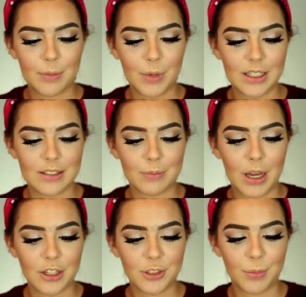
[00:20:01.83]
my
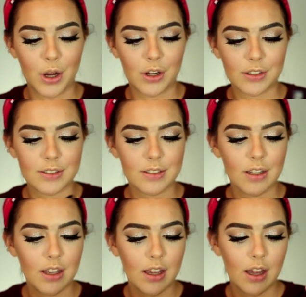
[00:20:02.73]
Smashbox
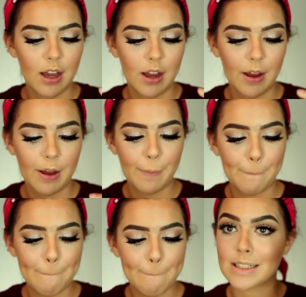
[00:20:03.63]

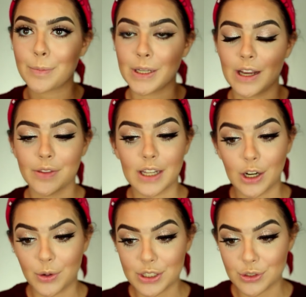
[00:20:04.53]
um, Stepping Out
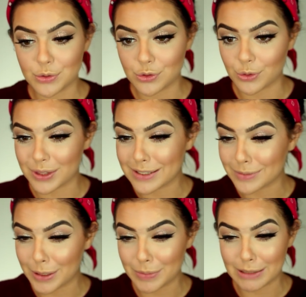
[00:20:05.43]
that I always use. So
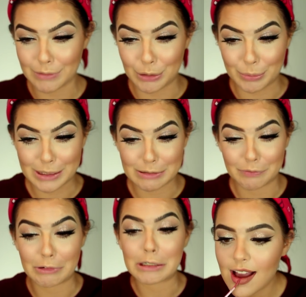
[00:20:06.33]
these might be a little bit
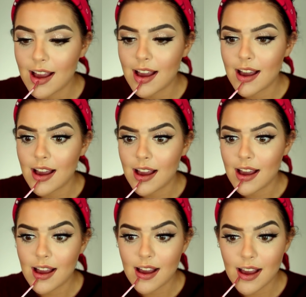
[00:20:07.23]
different.
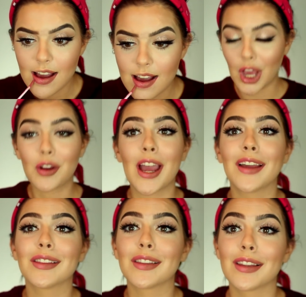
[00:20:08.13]

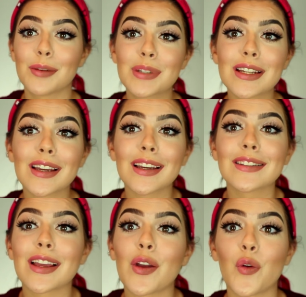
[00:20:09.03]
Okay, lipstick
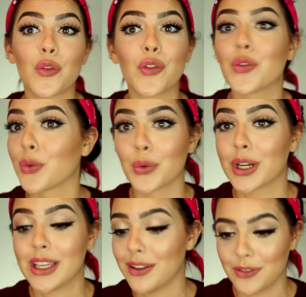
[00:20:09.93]
is a
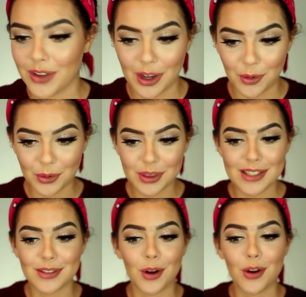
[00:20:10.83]
freaking fail.
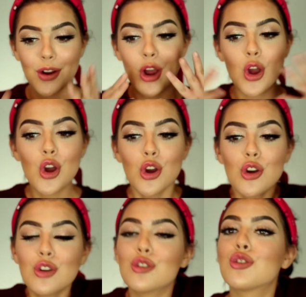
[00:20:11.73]
These are
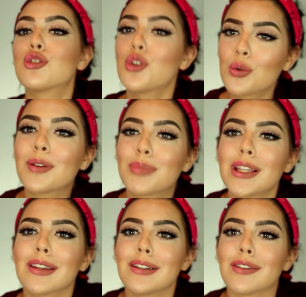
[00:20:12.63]
two
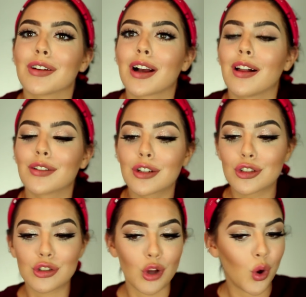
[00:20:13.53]
completely different
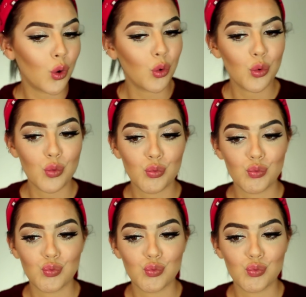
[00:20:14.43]
colors, so